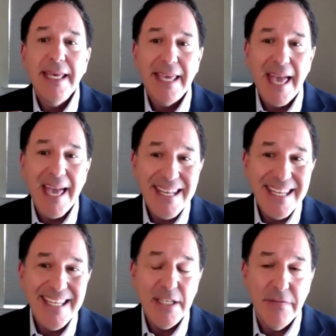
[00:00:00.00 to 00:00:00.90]
Can
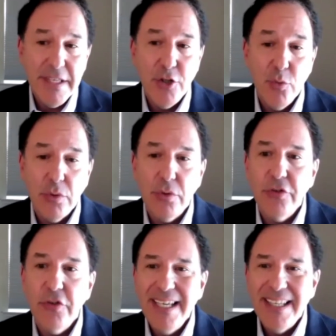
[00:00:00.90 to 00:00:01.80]

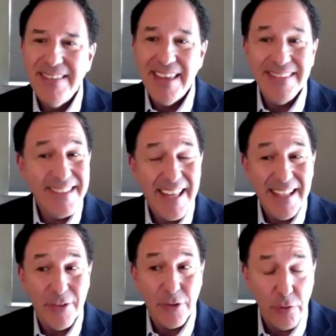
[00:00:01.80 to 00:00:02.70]
individuals
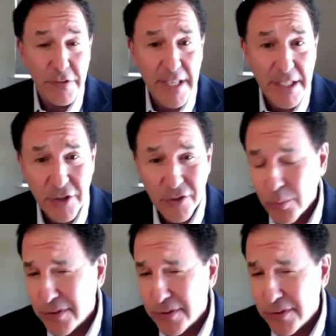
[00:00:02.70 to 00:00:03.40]
designate service agents with the